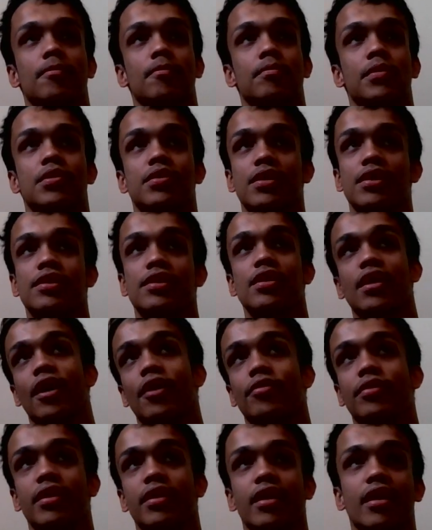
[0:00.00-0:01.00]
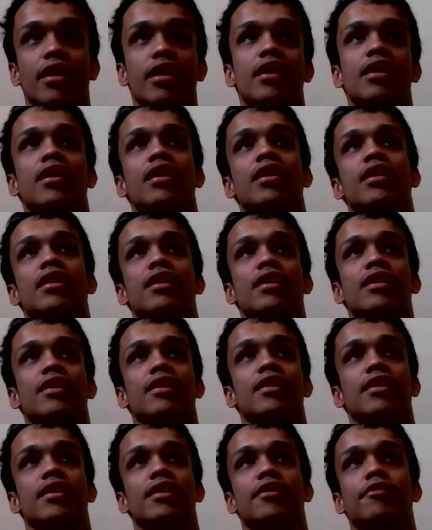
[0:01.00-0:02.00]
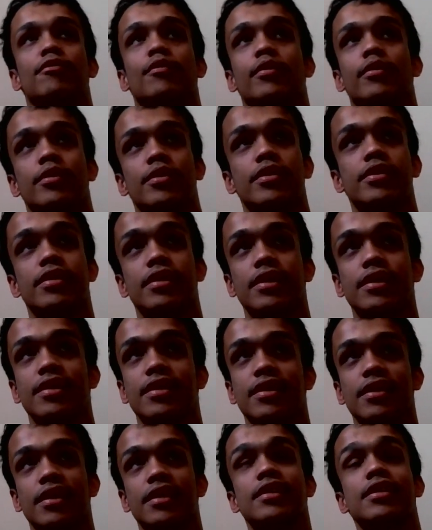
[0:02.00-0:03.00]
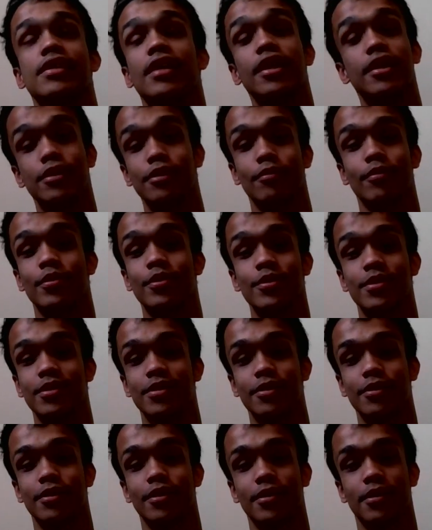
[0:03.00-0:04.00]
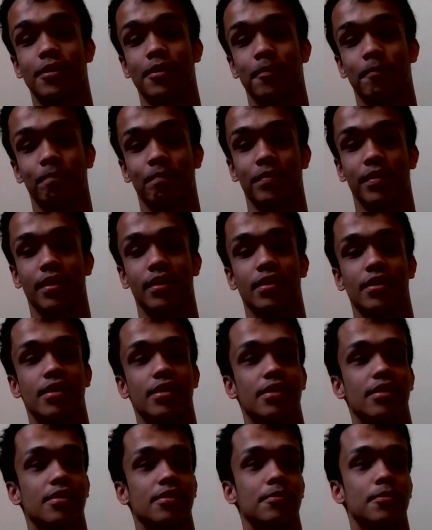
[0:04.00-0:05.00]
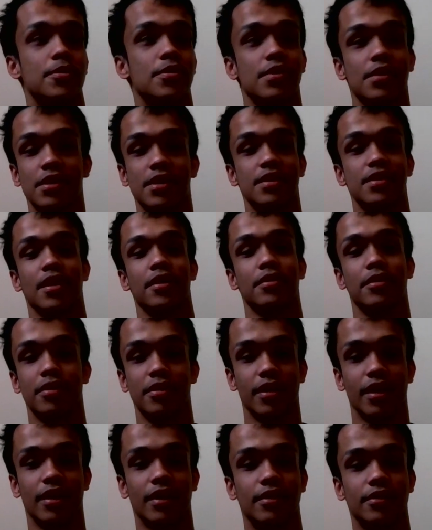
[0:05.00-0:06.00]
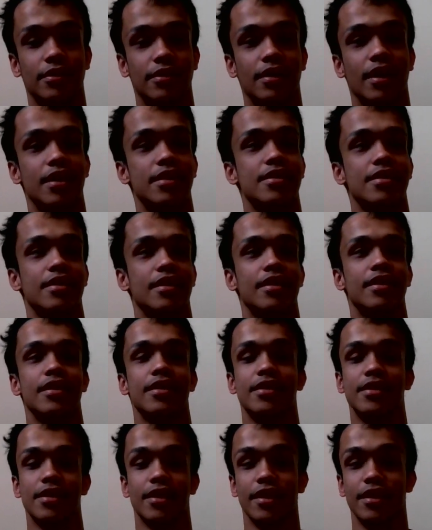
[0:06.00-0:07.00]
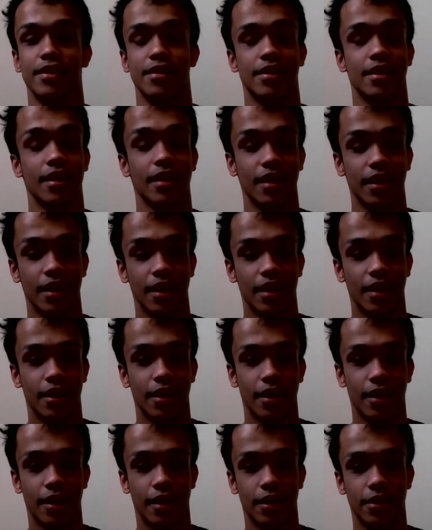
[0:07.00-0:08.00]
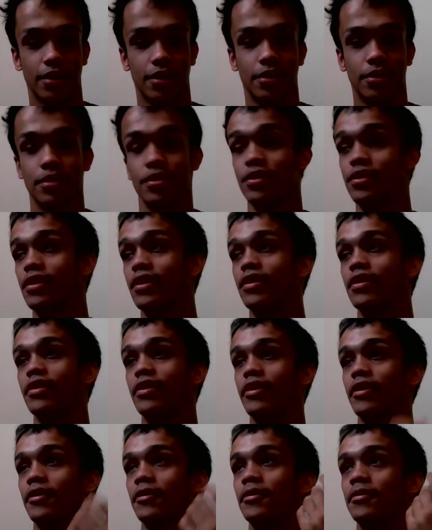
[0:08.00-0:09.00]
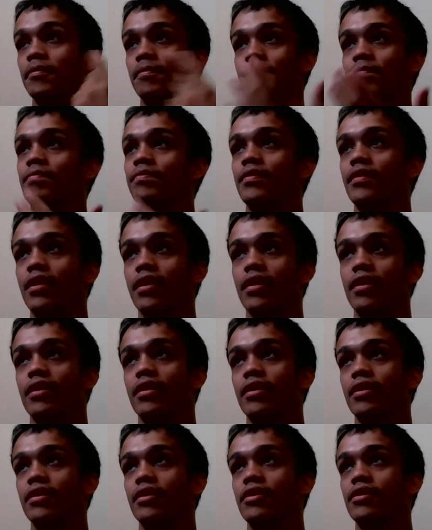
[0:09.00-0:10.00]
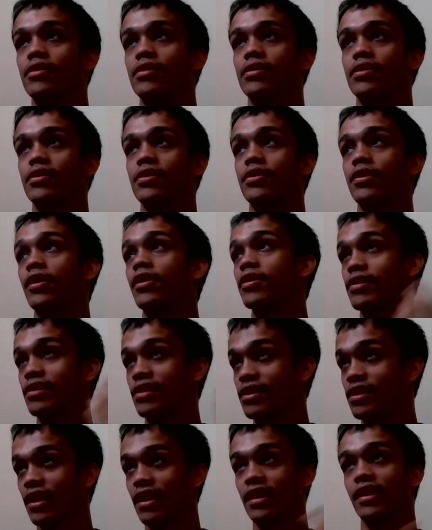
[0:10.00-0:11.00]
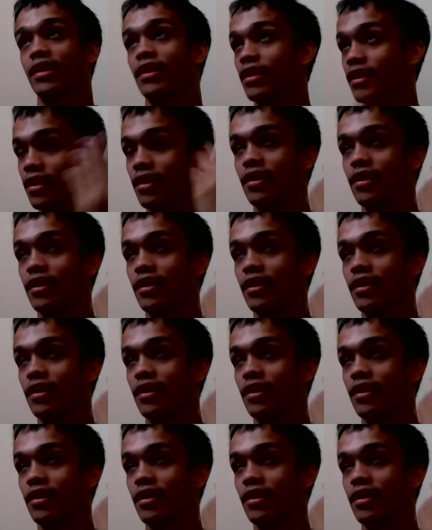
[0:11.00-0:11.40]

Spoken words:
musician out there. Of course, it's nice, of course, to the musicians out there. I guess that it's nice, to see your songs get,